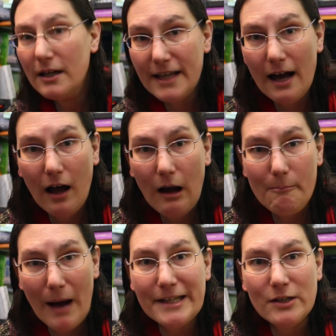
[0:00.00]
Yeah,
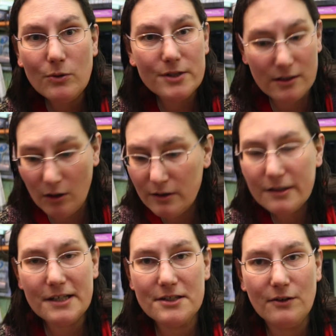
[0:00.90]
manuals in all of
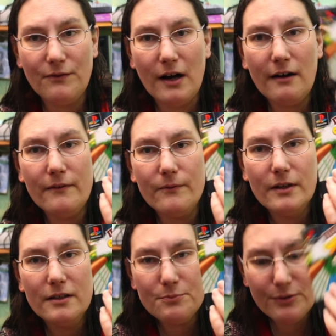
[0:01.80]
these so far.
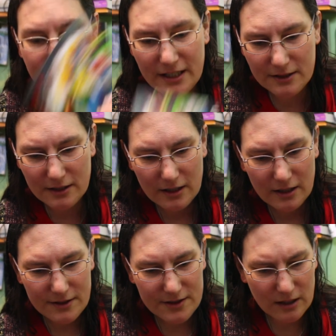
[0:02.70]
It's pretty good.
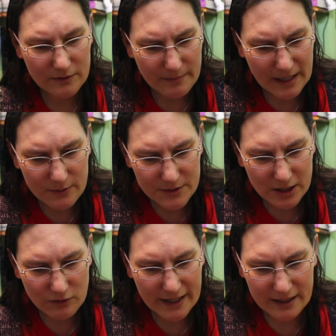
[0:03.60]
So the manual's
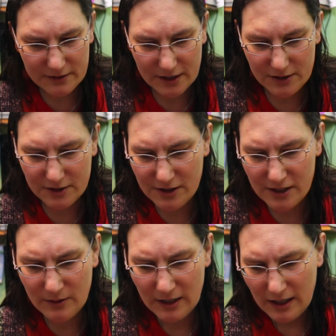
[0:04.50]
in great condition
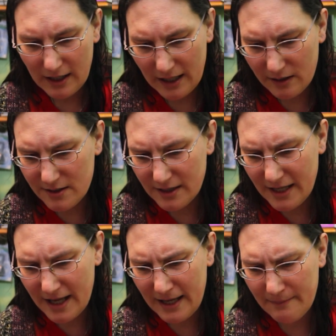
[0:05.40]
too. How's the
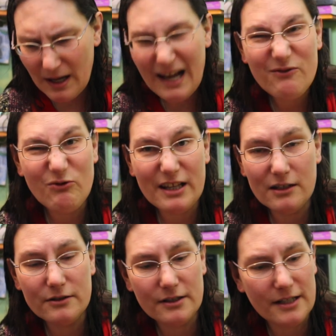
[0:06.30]
game? I haven't really
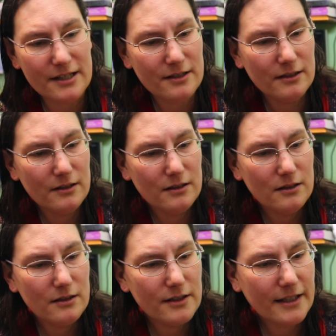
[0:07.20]
looked at these.
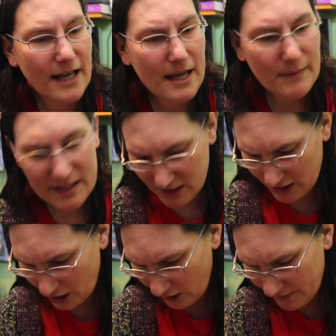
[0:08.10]
The game is
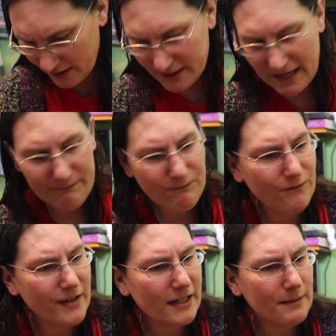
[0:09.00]
covered in
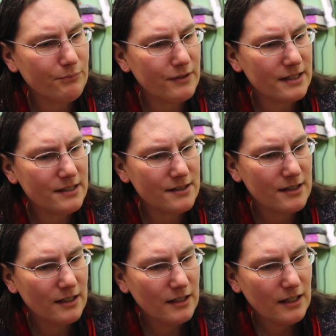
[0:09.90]

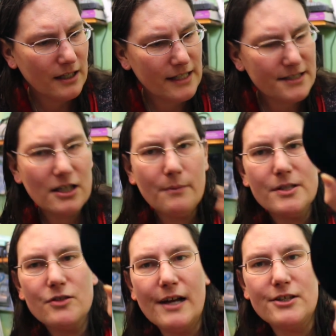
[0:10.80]
fingerprints and has a couple
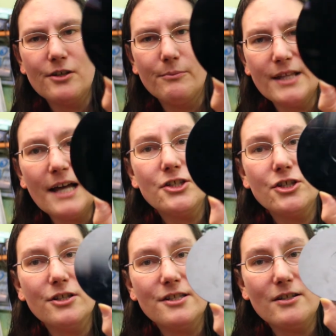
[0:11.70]
of scratches on, but that
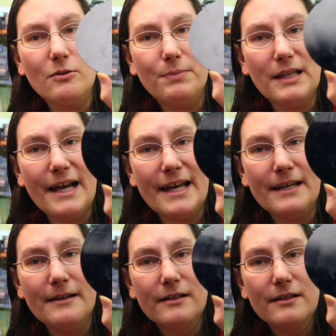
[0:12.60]
should still
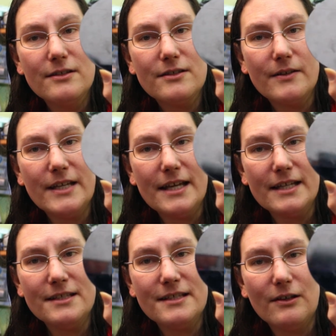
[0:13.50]
play. So yeah, you
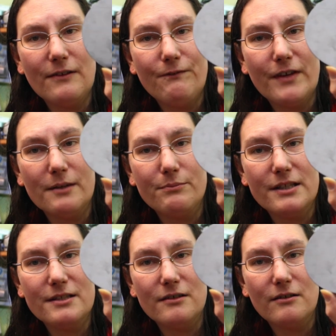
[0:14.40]
can see all the
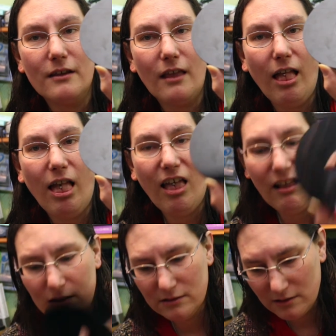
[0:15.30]
fingerprints and all the glue.
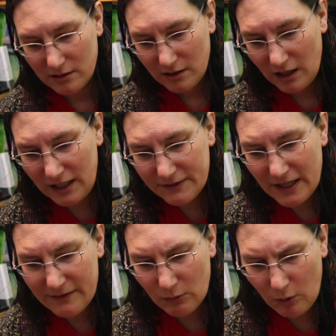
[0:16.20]
I'll have to
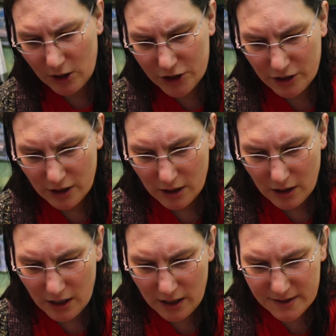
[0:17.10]
give it a wash
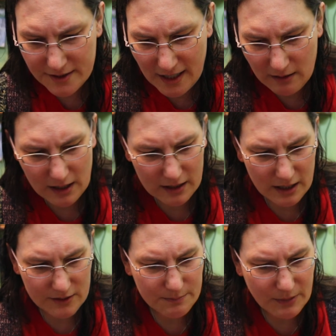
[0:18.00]
and see how that
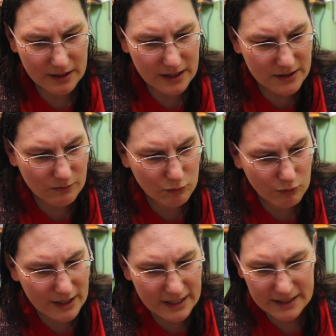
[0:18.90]
goes, but it's in
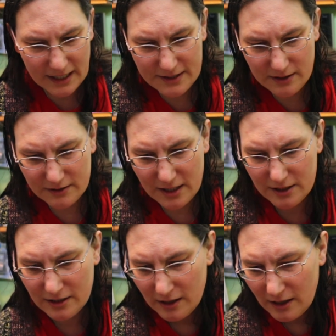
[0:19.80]
really nice
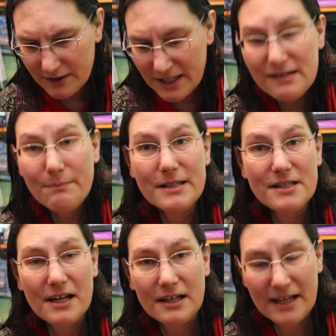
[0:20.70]
condition. These have been
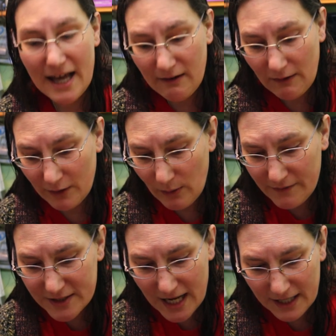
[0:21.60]
taken care of.
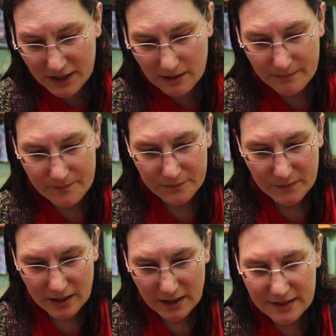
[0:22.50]
Whoever's had them
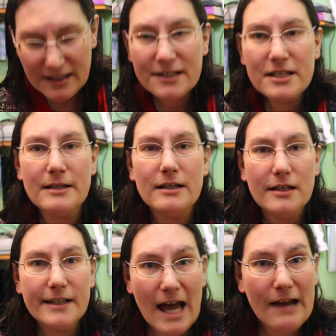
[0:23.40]
has actually
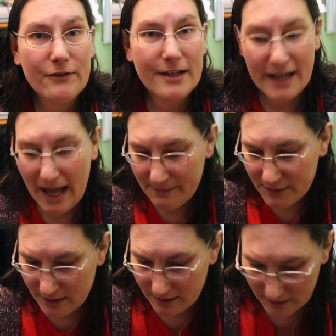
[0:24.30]
cared for their
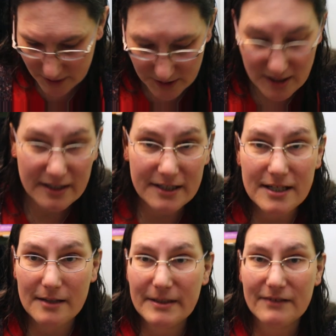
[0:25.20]
games to a certain
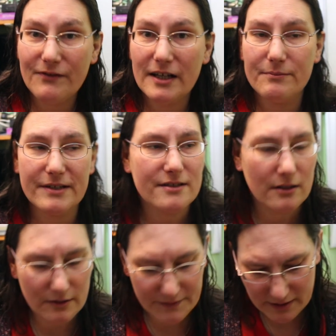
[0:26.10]
extent. I mean, the fingerprints
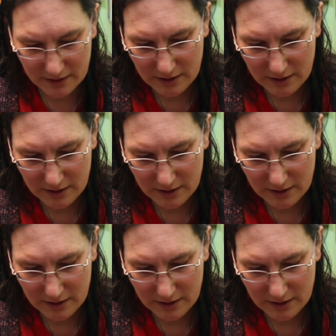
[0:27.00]
all over.